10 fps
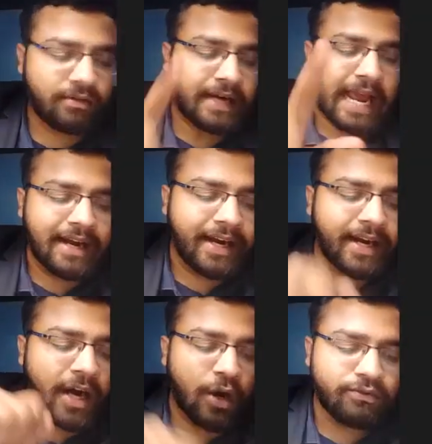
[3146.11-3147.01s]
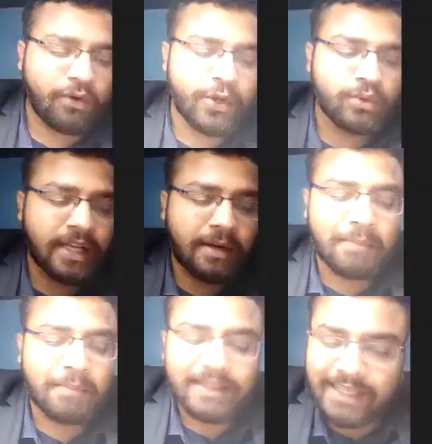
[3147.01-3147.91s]
I'll read it out for you, that
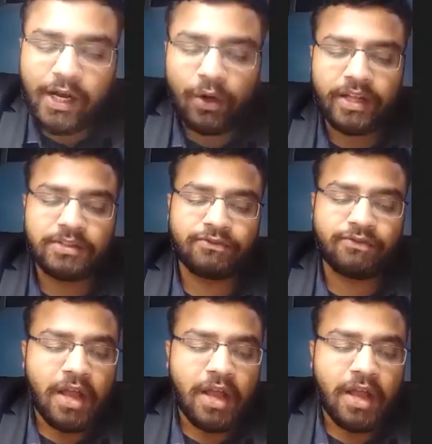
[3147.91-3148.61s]
monthly allowance